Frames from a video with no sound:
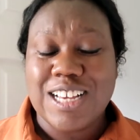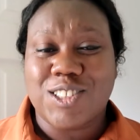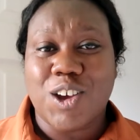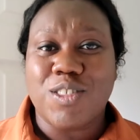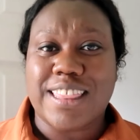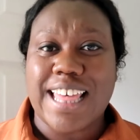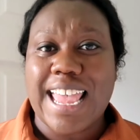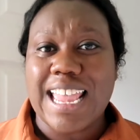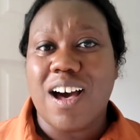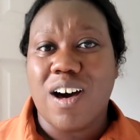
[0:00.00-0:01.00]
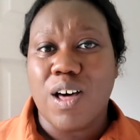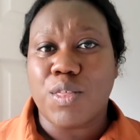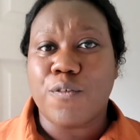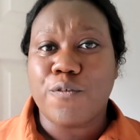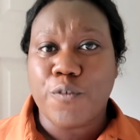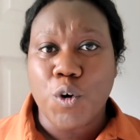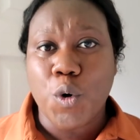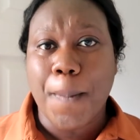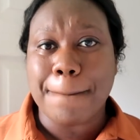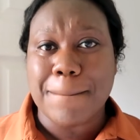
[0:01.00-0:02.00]
So they are the
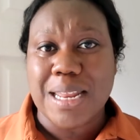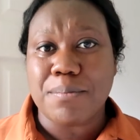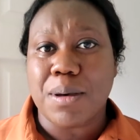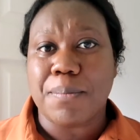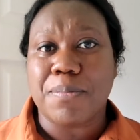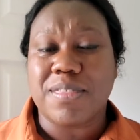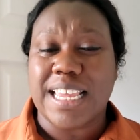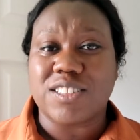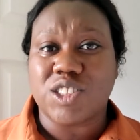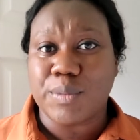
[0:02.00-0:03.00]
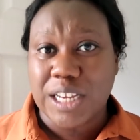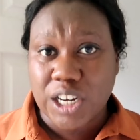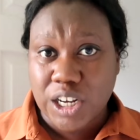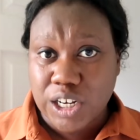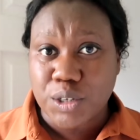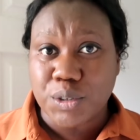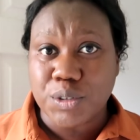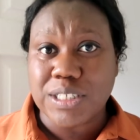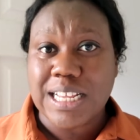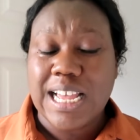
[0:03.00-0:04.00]
4 minimum things to include